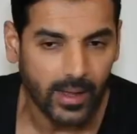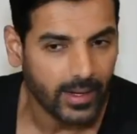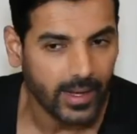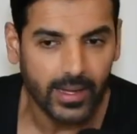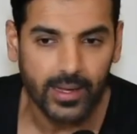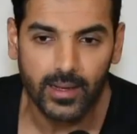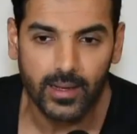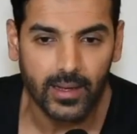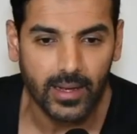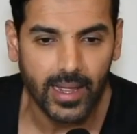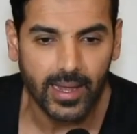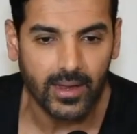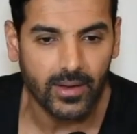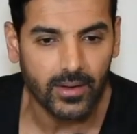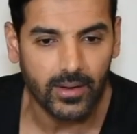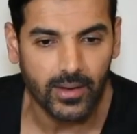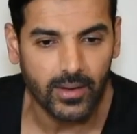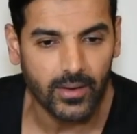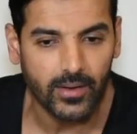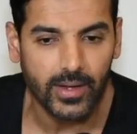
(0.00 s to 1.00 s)
Yeah, like
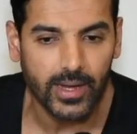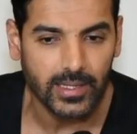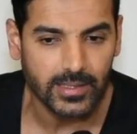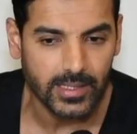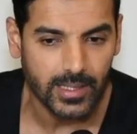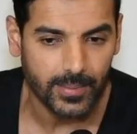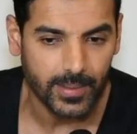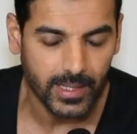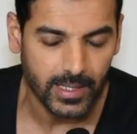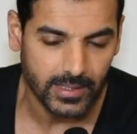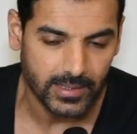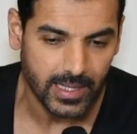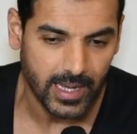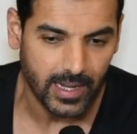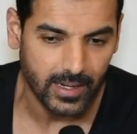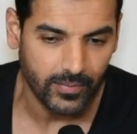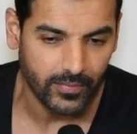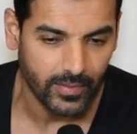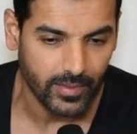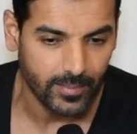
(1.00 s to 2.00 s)
crazy, because I
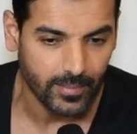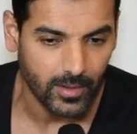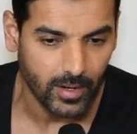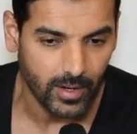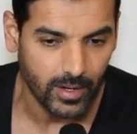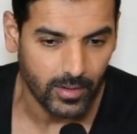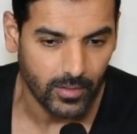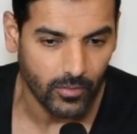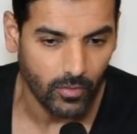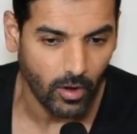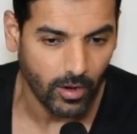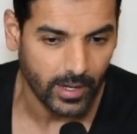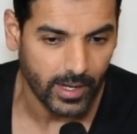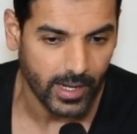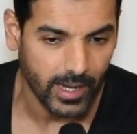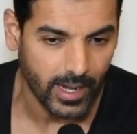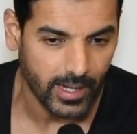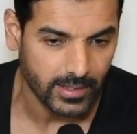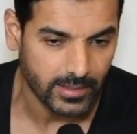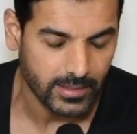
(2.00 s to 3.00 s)
had a film called
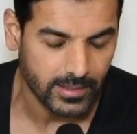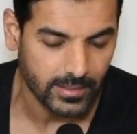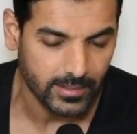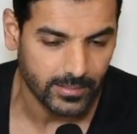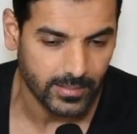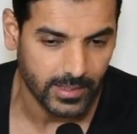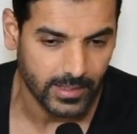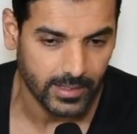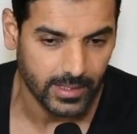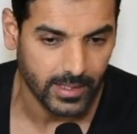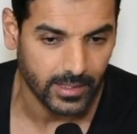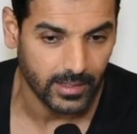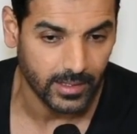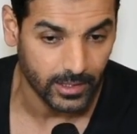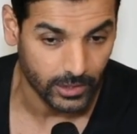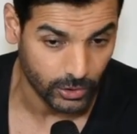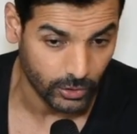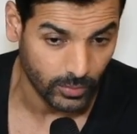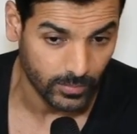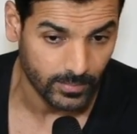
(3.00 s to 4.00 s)
Rocky Handsome, and then
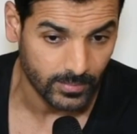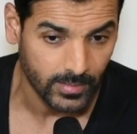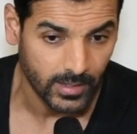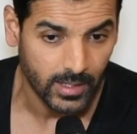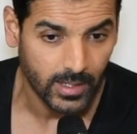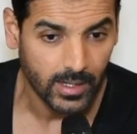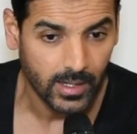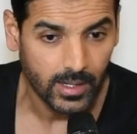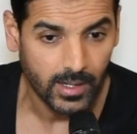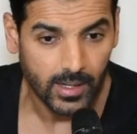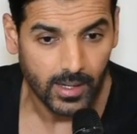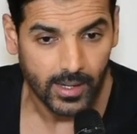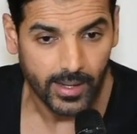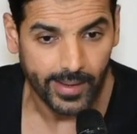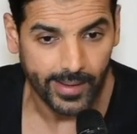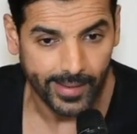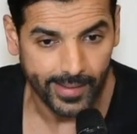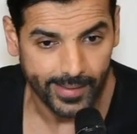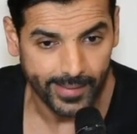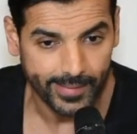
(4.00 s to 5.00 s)
Dishum,
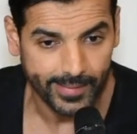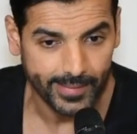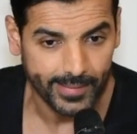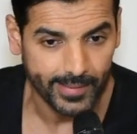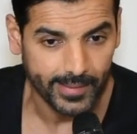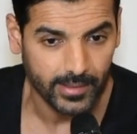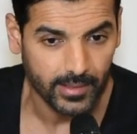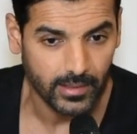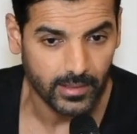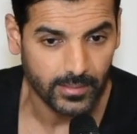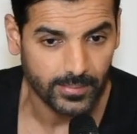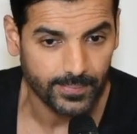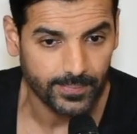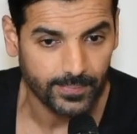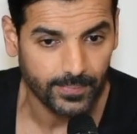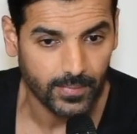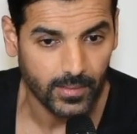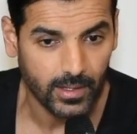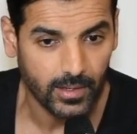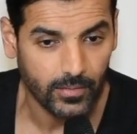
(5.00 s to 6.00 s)
and
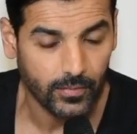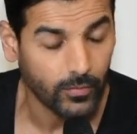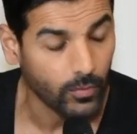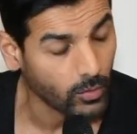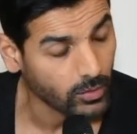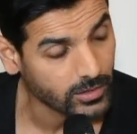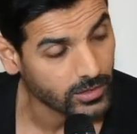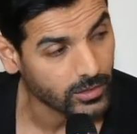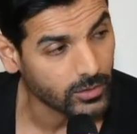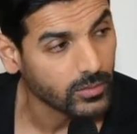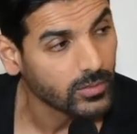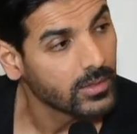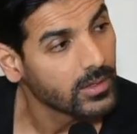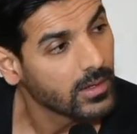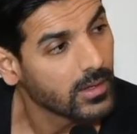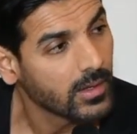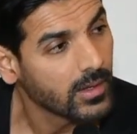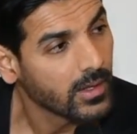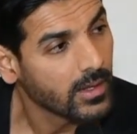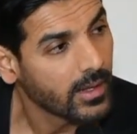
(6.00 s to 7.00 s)
Force 2,
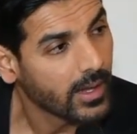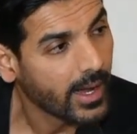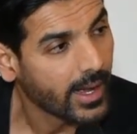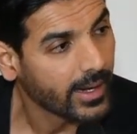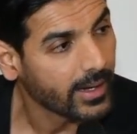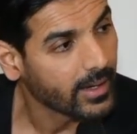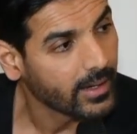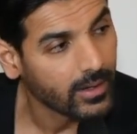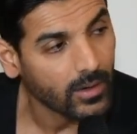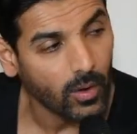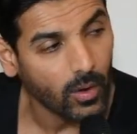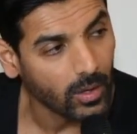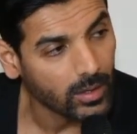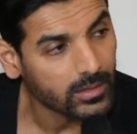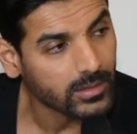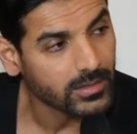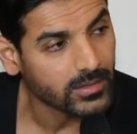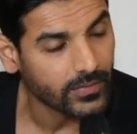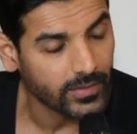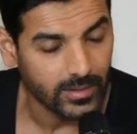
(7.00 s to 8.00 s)
and then all
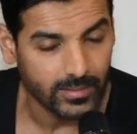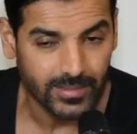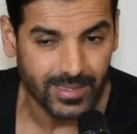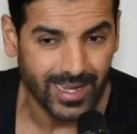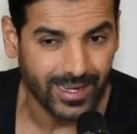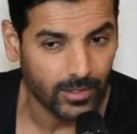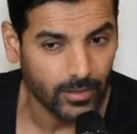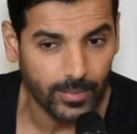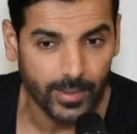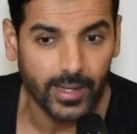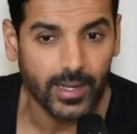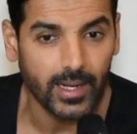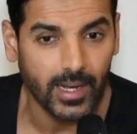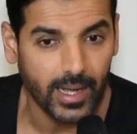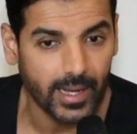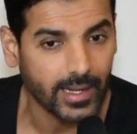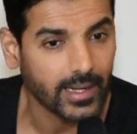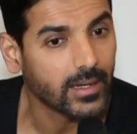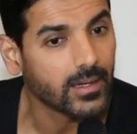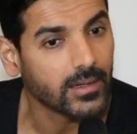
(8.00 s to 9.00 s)
those films had to be
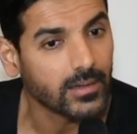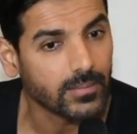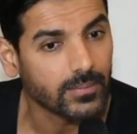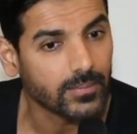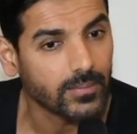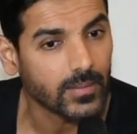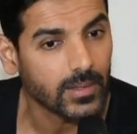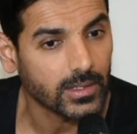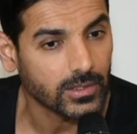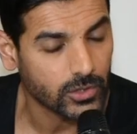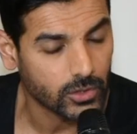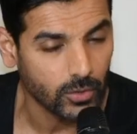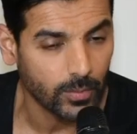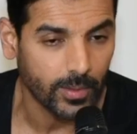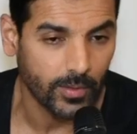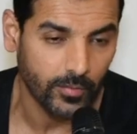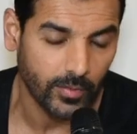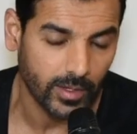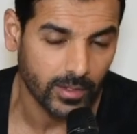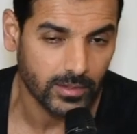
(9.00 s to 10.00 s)
like
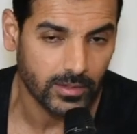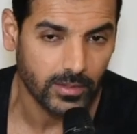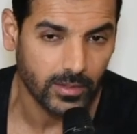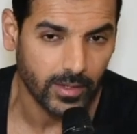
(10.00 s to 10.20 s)
super fit.